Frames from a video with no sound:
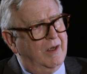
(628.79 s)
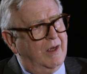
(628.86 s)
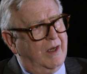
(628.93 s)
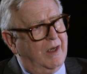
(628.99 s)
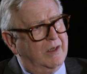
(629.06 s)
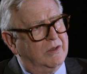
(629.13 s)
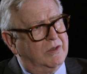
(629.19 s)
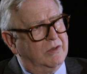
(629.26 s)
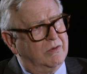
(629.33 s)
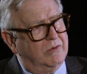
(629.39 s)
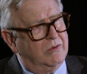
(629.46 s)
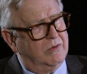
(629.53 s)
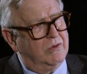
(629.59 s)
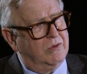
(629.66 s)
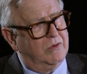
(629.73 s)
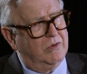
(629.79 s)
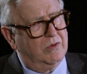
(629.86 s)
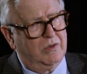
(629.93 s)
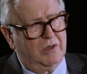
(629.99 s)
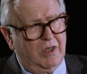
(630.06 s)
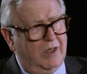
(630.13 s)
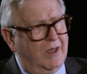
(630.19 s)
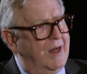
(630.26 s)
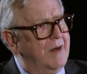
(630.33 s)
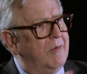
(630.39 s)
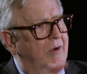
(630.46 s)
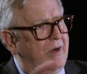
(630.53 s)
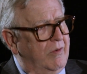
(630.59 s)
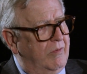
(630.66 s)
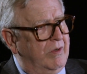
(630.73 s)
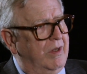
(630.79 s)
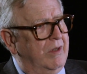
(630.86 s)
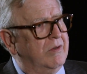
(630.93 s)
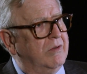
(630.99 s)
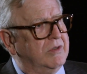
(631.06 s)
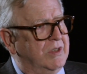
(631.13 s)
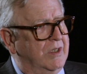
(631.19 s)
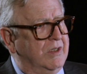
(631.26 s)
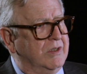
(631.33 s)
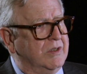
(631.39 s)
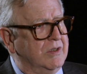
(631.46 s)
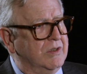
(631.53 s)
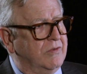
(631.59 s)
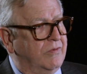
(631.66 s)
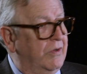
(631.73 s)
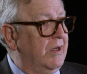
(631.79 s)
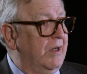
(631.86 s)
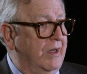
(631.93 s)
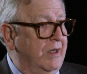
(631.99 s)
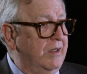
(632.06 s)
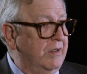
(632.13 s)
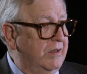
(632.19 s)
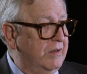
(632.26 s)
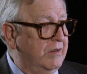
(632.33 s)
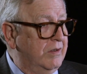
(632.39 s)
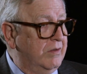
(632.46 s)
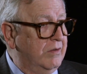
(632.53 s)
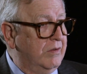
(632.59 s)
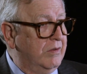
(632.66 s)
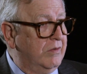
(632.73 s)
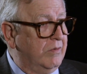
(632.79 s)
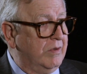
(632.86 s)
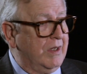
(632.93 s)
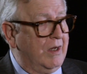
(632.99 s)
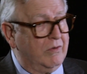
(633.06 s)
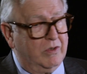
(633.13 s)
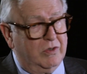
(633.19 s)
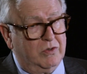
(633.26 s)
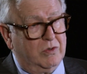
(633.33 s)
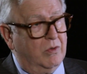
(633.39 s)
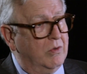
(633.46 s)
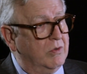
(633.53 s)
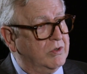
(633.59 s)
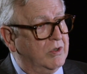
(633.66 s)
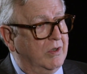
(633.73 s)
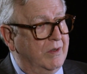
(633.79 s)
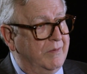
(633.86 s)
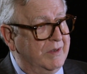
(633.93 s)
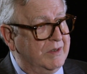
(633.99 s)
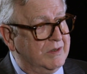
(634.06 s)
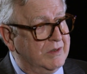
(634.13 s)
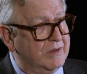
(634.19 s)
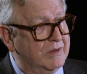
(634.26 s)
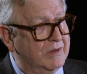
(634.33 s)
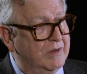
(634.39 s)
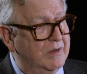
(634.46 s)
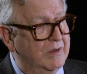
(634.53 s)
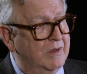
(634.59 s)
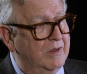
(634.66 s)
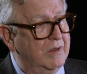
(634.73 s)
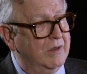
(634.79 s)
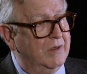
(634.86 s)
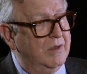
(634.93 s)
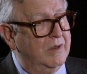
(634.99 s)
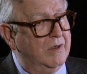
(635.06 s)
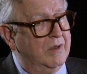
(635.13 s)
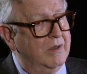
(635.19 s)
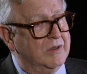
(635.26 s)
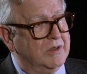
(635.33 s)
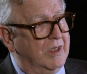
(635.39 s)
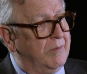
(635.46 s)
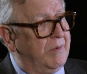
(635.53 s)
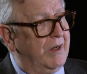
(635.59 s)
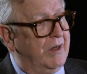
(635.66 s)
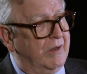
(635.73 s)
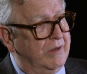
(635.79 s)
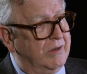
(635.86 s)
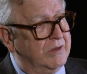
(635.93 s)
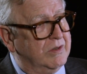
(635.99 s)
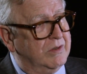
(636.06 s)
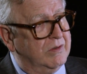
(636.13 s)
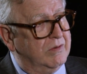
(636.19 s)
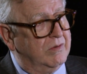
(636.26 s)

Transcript: and to collaborate with other citizens freely, without controls or limits set by others,